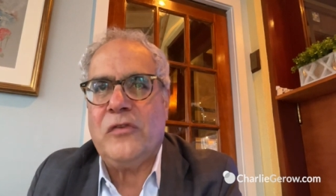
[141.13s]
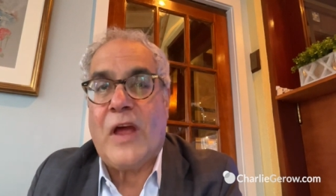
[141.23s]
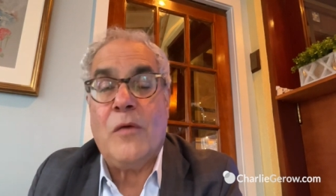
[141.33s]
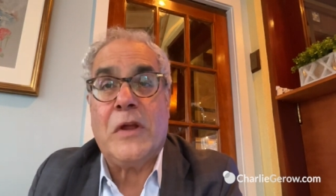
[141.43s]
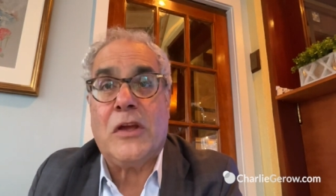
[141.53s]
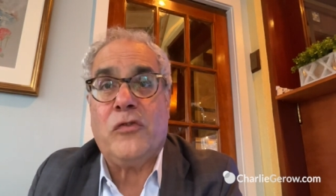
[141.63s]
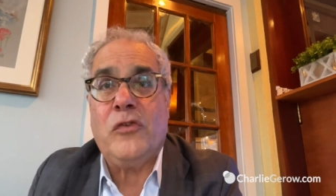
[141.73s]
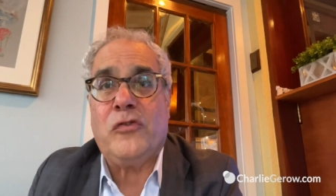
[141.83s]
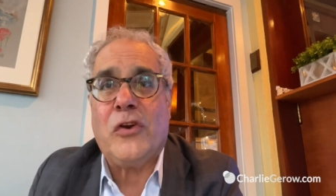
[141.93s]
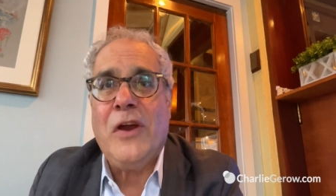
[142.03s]
Henry
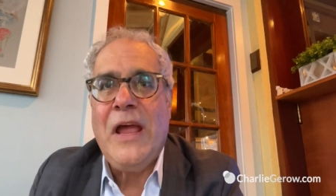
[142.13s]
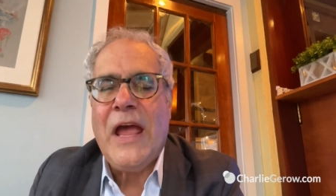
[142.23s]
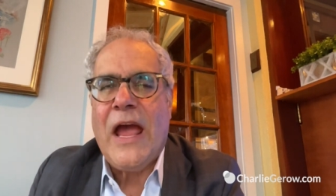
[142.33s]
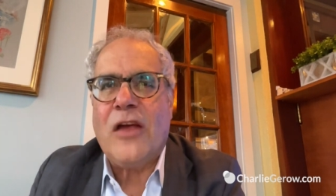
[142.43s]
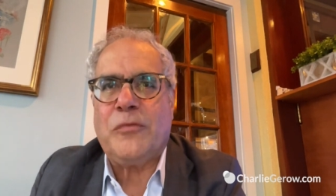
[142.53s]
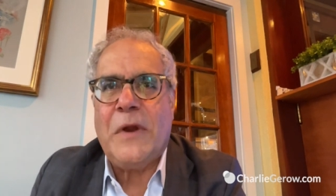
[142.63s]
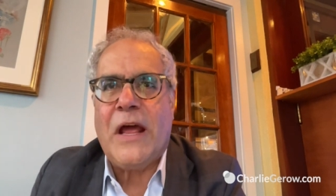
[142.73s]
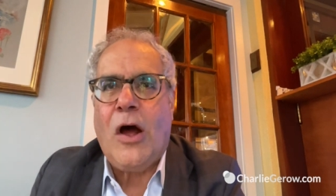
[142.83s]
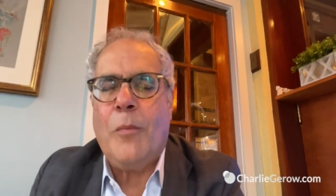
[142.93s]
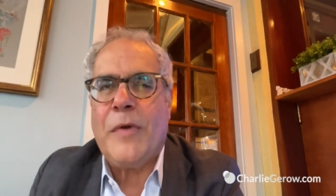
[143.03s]
Kissinger asked me to
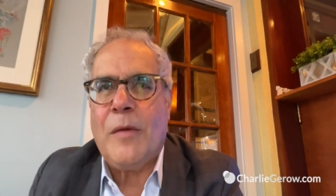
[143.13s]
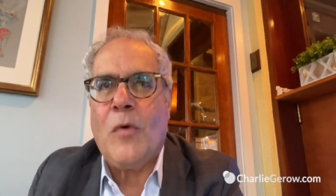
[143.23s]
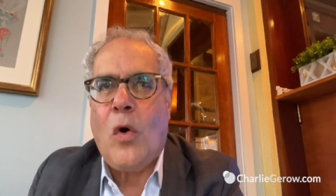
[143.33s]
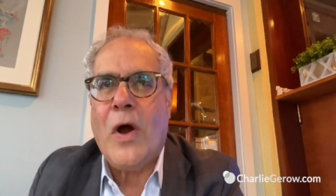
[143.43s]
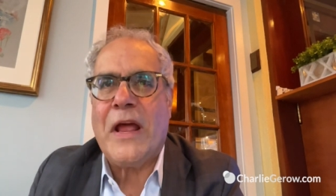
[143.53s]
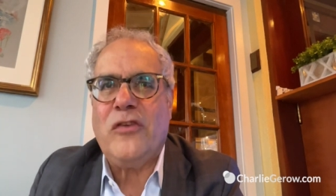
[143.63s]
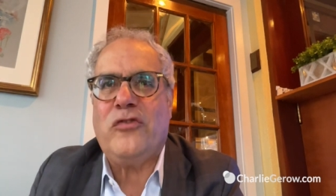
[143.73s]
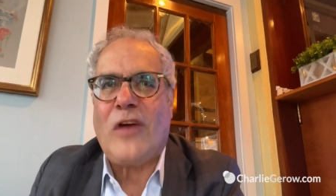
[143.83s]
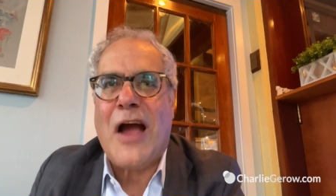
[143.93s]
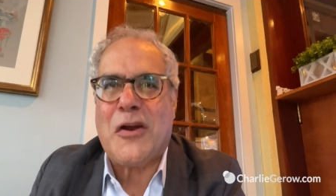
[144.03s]
help him on a
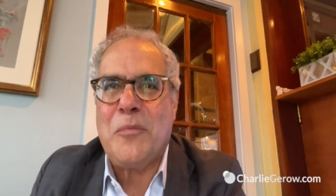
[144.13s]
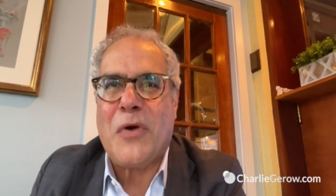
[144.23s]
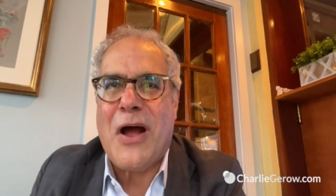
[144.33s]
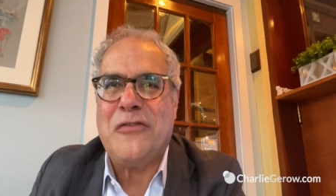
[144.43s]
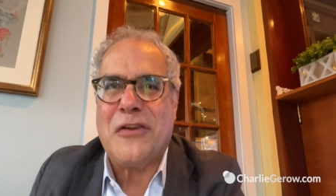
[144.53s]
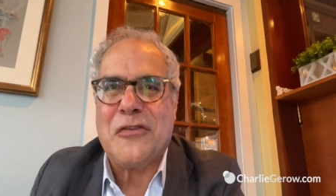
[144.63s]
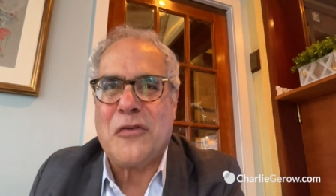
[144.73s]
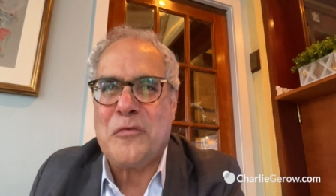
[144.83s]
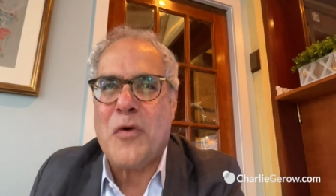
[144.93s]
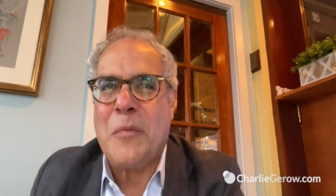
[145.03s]
soccer project. He's
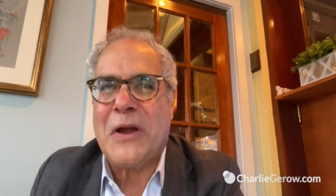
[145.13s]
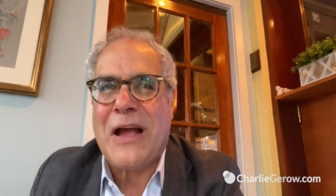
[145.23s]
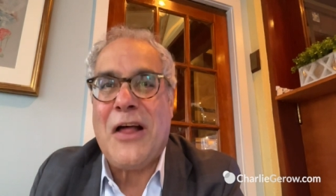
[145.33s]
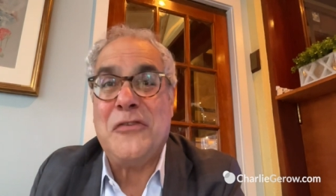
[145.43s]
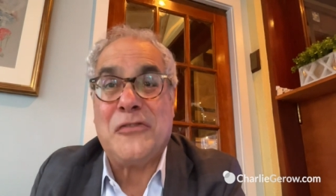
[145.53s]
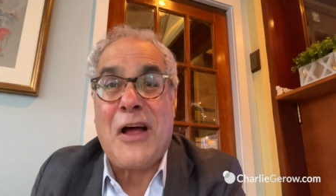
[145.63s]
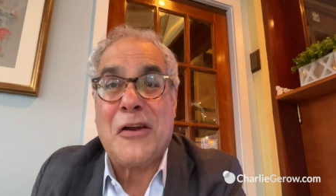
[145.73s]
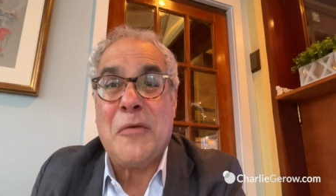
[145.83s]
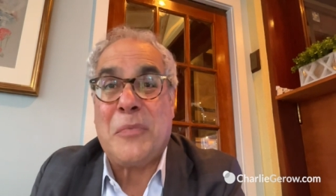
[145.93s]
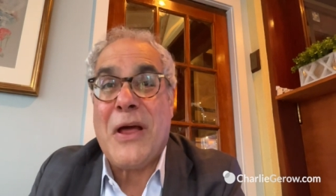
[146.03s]
a former college
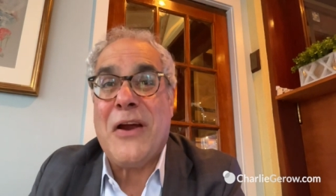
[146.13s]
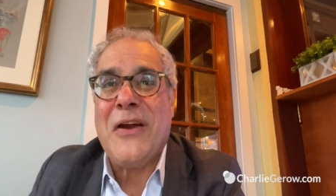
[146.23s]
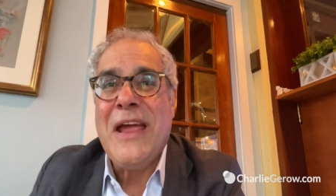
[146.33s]
soccer player.